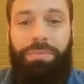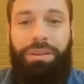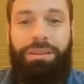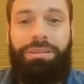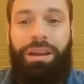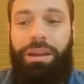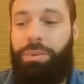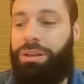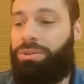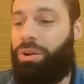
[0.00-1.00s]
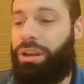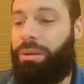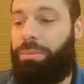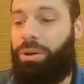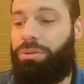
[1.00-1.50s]
Tonight we're talking
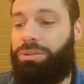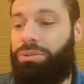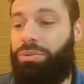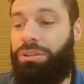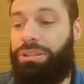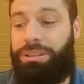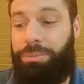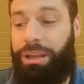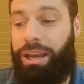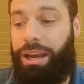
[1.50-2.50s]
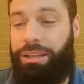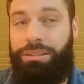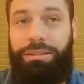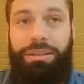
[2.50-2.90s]
about Google display ads.